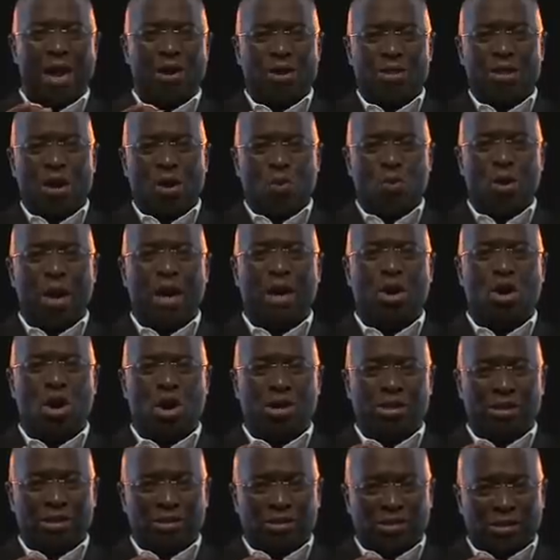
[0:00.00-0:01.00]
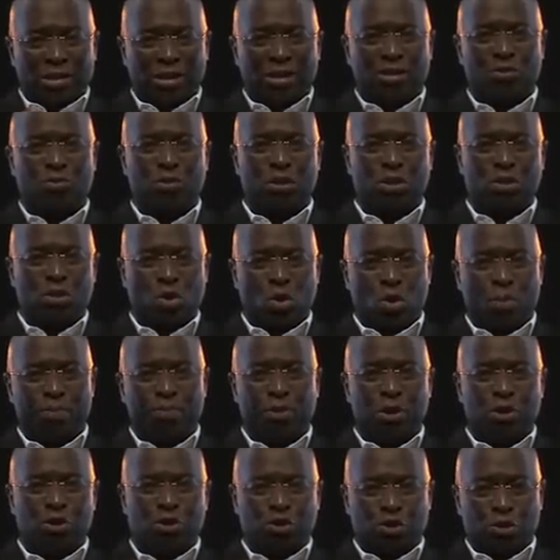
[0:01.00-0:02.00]
another way God is linked with
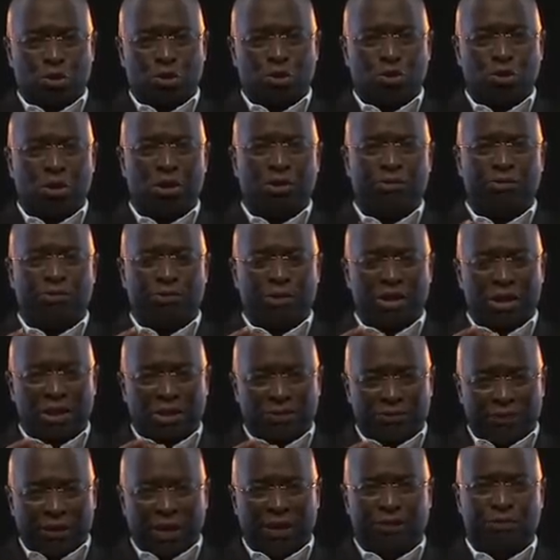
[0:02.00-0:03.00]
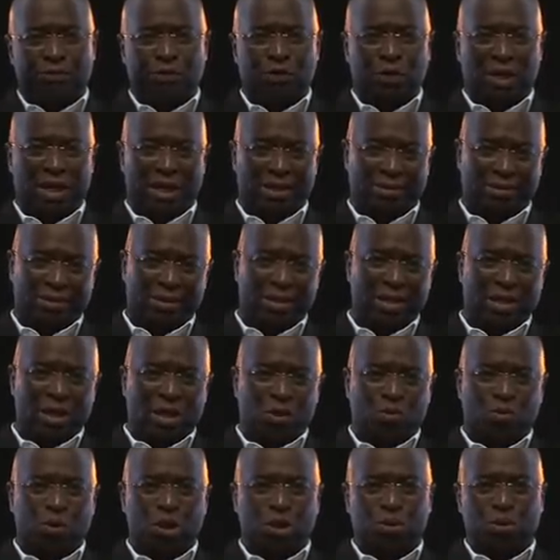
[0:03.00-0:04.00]
hope is through his faithfulness,
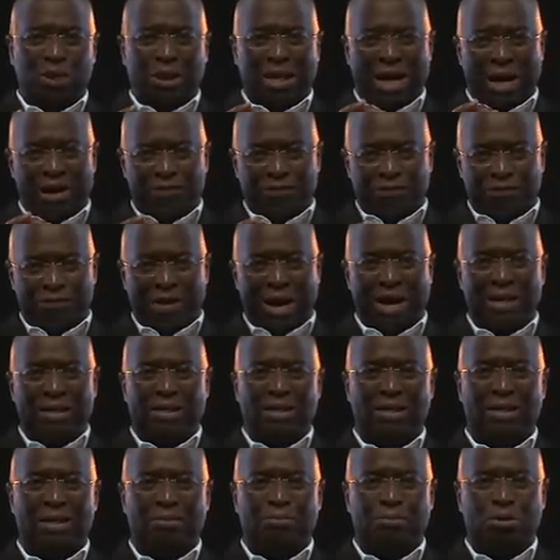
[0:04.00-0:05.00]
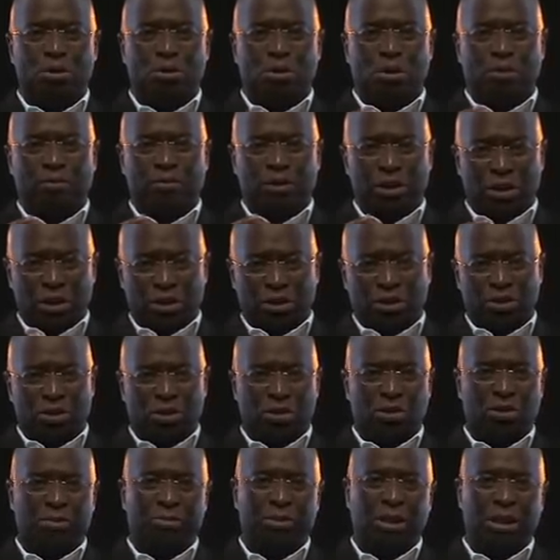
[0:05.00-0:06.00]
which we can find in the book of
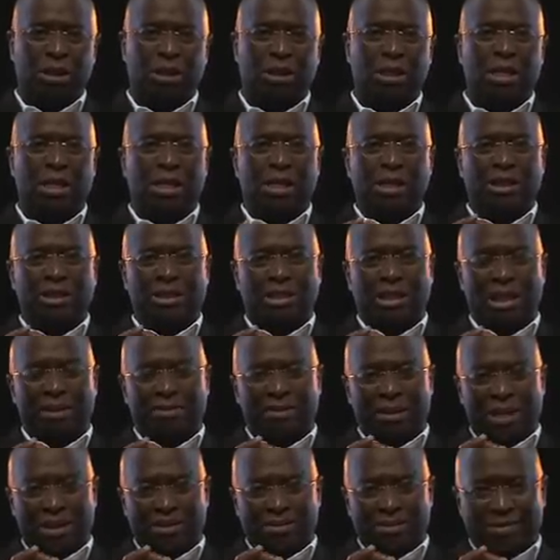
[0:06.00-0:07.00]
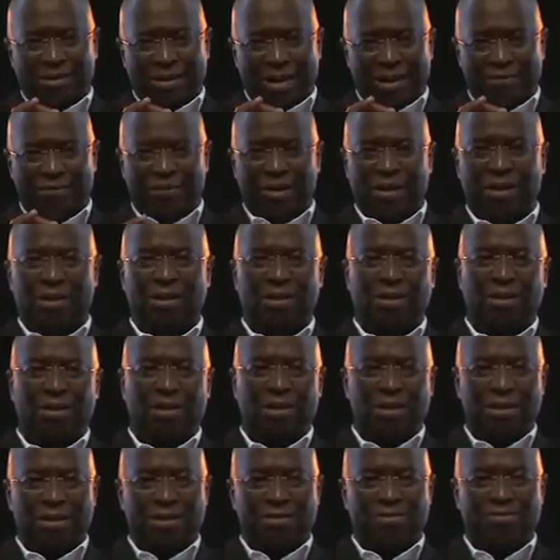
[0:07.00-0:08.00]
Deuteronomy, chapter 7,
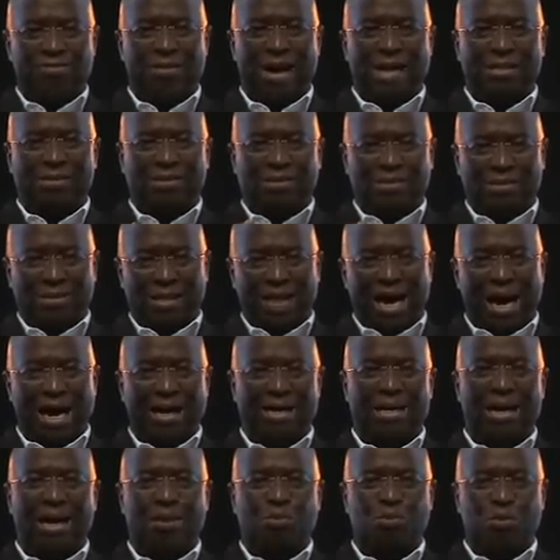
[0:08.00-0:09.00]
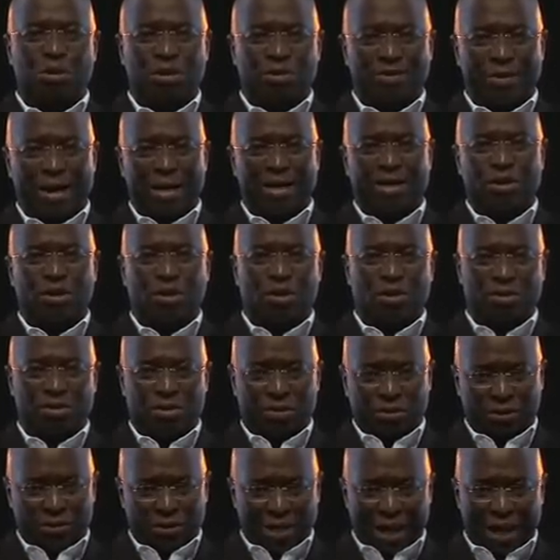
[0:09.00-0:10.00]
verse 9, that we read the
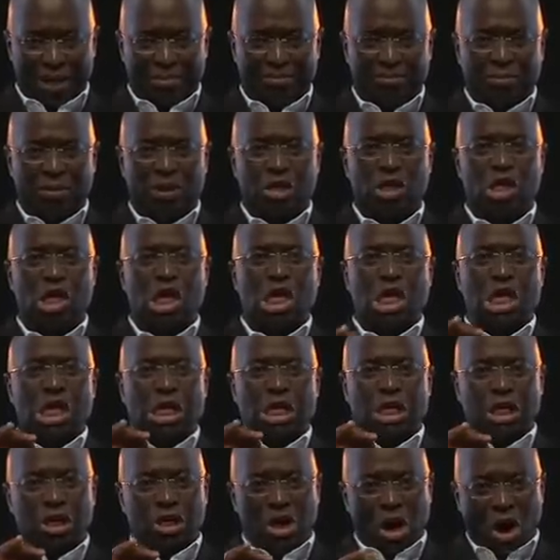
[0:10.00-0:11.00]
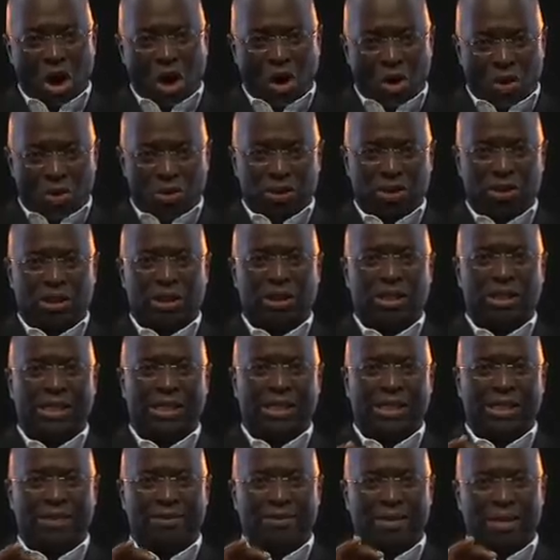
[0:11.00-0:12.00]
other time. God
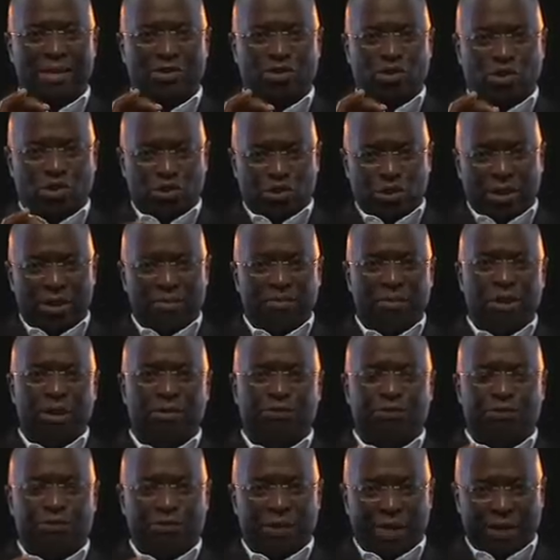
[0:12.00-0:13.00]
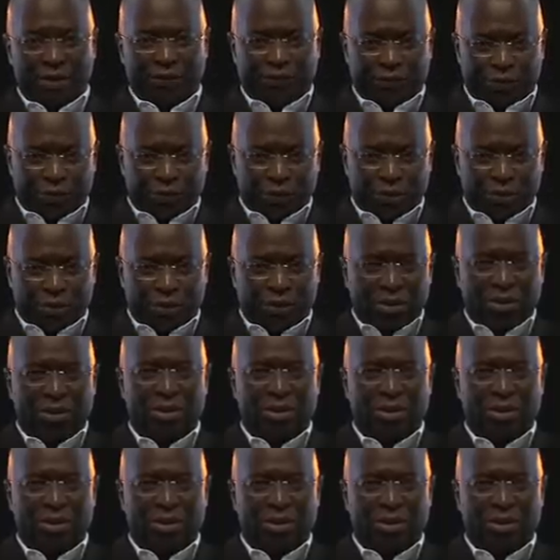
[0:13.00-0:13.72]
is extremely faithful.